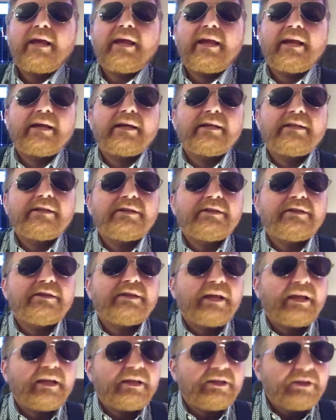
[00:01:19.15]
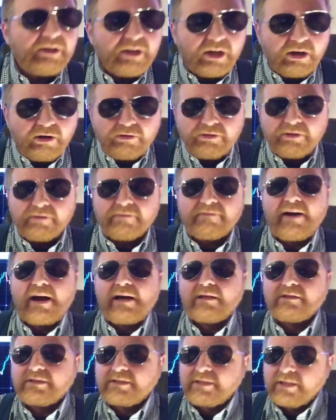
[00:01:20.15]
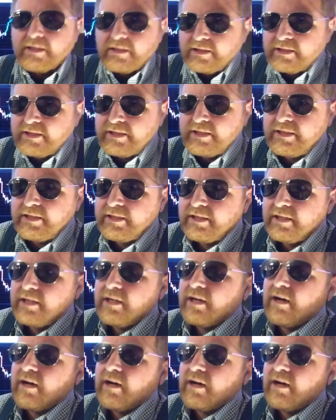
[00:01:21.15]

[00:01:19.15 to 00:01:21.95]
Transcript: and they, the volatility